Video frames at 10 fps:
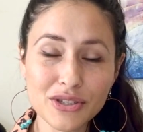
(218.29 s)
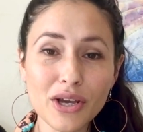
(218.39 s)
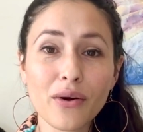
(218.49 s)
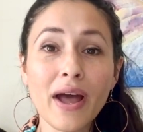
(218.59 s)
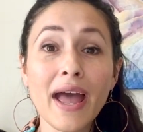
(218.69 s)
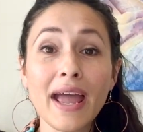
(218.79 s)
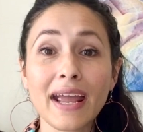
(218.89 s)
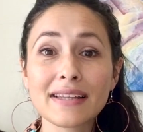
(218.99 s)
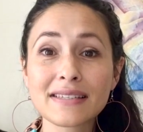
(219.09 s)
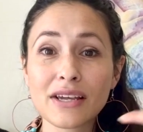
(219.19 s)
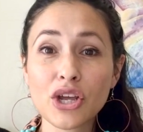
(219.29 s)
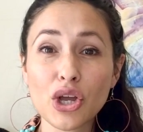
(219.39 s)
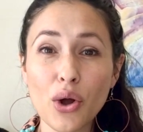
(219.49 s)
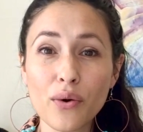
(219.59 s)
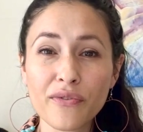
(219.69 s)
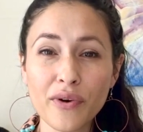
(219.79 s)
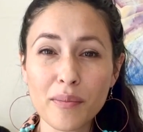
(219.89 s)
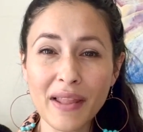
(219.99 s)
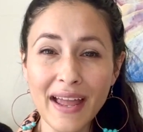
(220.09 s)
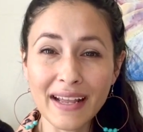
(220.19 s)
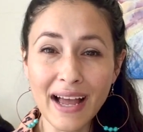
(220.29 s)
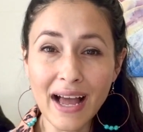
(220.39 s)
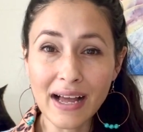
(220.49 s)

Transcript: So it's gonna go from like